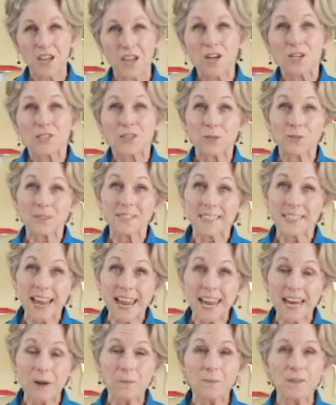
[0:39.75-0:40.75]
So today
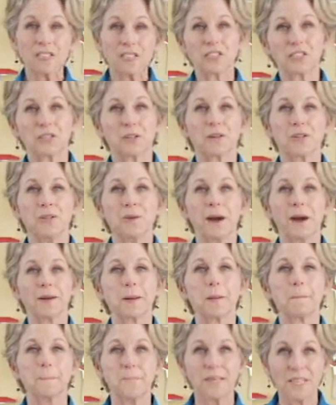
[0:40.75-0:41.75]
I'm going to show you how to
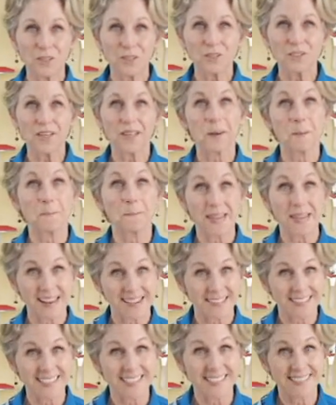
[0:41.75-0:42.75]
build an
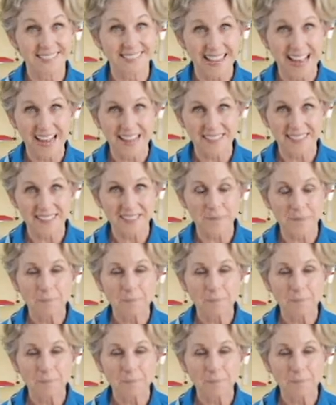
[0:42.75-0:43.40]
amazing salad.